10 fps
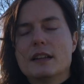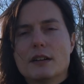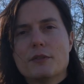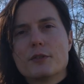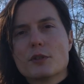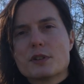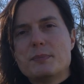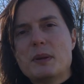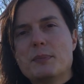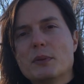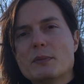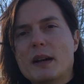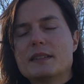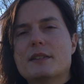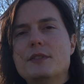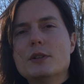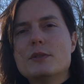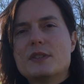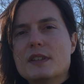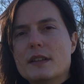Now, of course, people might have
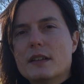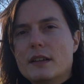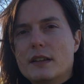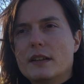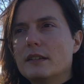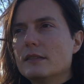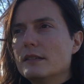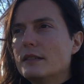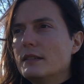used uh,